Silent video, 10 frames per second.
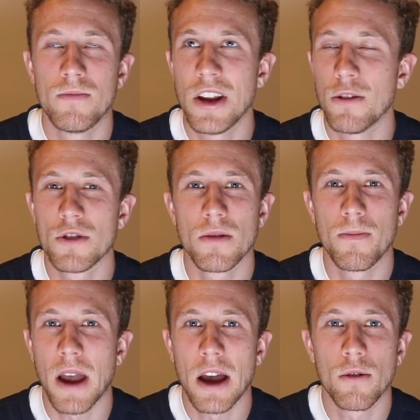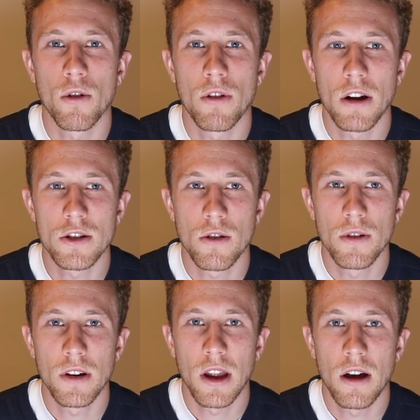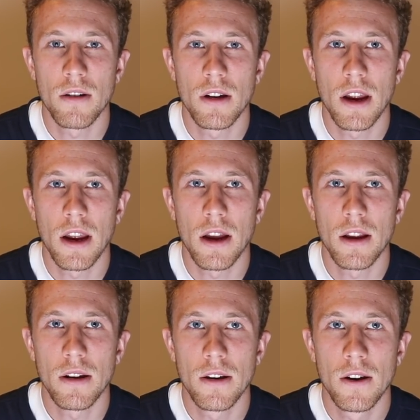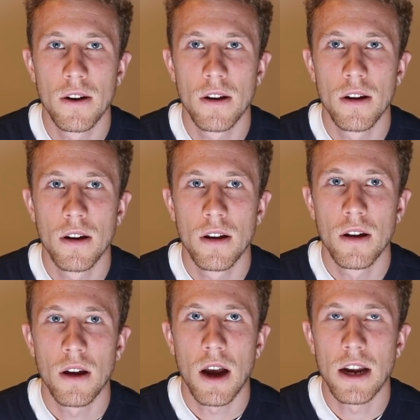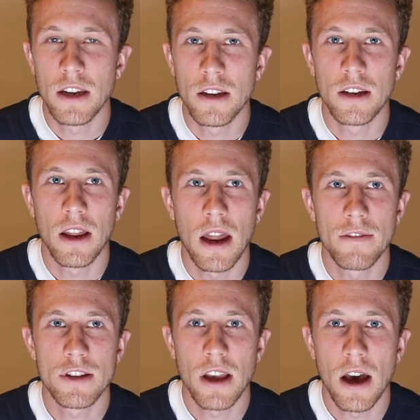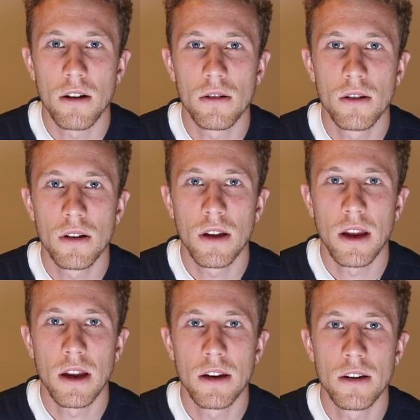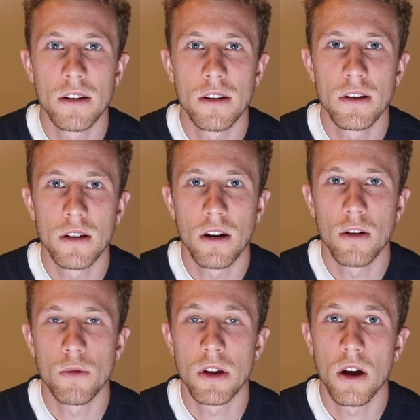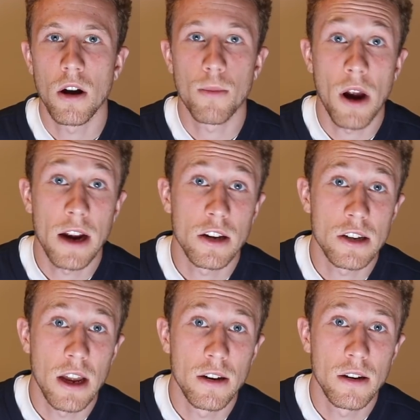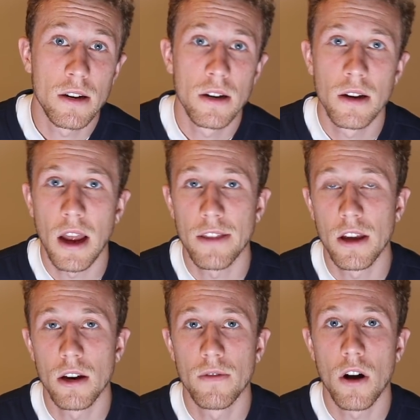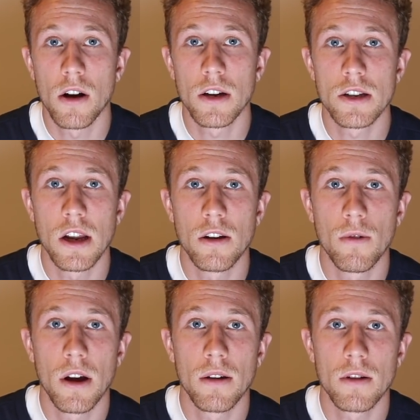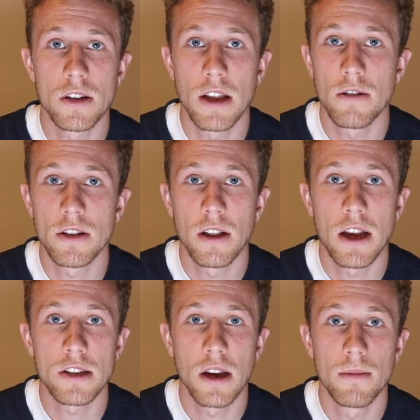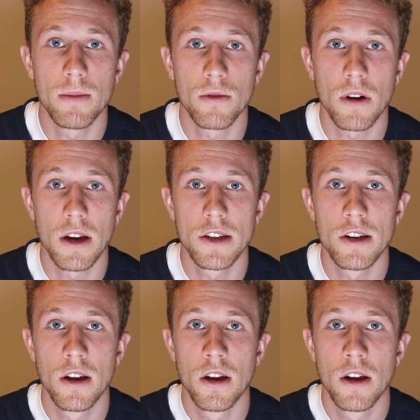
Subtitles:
it was a bad road I was going down, and I needed to get out of Seattle. And you know, our practice ended at the end of August anyway, because that was the last time people raced.